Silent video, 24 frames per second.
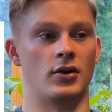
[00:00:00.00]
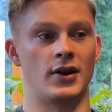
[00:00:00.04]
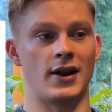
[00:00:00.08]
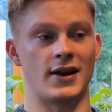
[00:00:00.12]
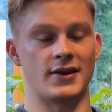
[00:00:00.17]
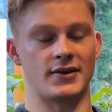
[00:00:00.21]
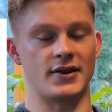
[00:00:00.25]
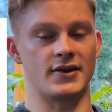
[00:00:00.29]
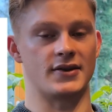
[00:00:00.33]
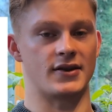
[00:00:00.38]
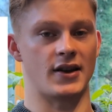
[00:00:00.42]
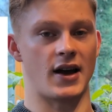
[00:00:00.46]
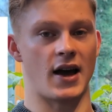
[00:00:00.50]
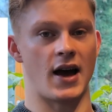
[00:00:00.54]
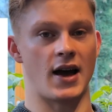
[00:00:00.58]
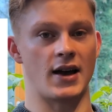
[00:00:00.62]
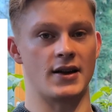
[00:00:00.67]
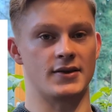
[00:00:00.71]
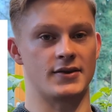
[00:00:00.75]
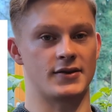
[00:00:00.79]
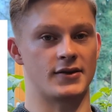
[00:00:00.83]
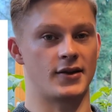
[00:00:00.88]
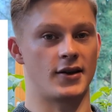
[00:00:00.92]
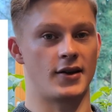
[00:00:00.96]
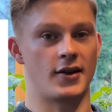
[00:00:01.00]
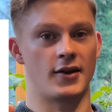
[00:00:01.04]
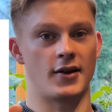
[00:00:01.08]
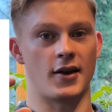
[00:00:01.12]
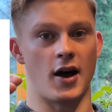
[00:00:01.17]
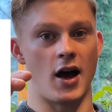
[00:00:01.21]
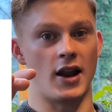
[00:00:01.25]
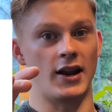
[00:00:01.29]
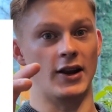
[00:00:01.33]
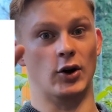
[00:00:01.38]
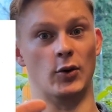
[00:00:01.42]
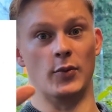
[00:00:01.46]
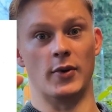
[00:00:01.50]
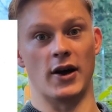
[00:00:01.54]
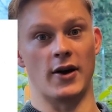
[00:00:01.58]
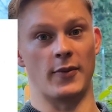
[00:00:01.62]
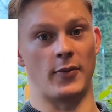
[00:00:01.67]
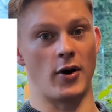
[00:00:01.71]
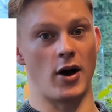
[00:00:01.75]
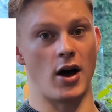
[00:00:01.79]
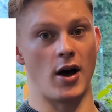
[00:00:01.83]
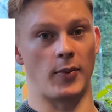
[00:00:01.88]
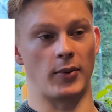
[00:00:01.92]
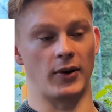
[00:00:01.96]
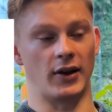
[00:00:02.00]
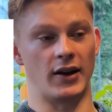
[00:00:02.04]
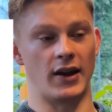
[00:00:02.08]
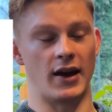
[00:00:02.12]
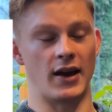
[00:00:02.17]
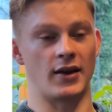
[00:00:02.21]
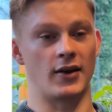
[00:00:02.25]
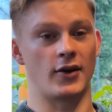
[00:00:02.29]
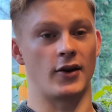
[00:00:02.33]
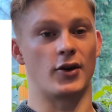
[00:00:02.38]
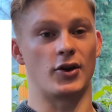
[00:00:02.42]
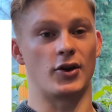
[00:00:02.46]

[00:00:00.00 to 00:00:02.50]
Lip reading: lettuce that has a little bit of purple in it,